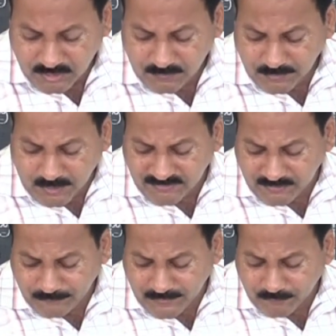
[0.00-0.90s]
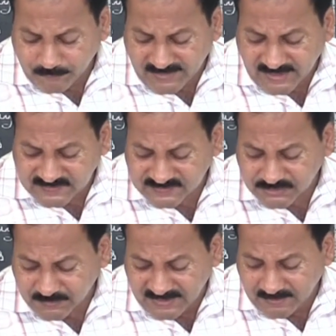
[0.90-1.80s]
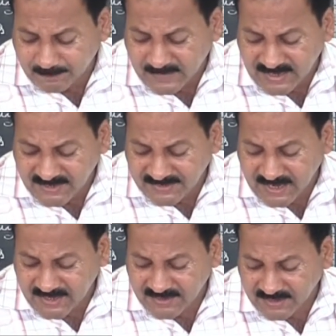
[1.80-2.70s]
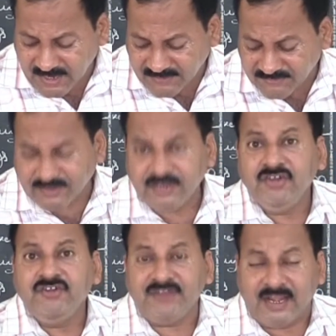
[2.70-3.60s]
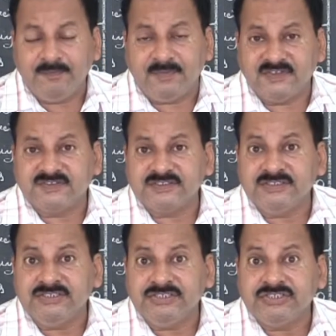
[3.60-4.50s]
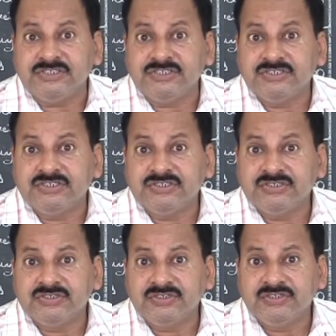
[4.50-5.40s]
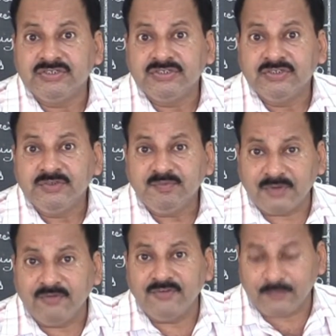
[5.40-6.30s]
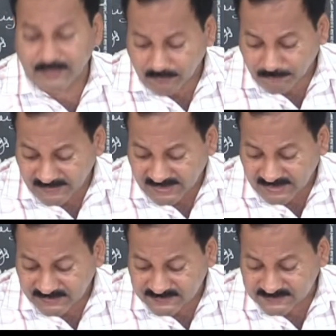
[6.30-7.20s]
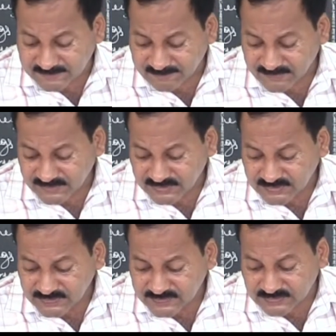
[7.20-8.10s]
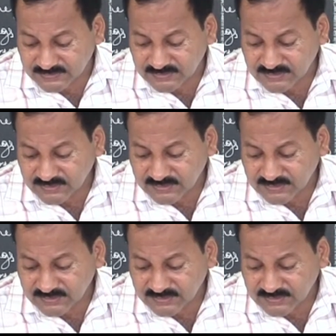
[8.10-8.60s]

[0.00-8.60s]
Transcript: provision for doubtful debts to be maintained at 10%. Provision for doubtful debts. So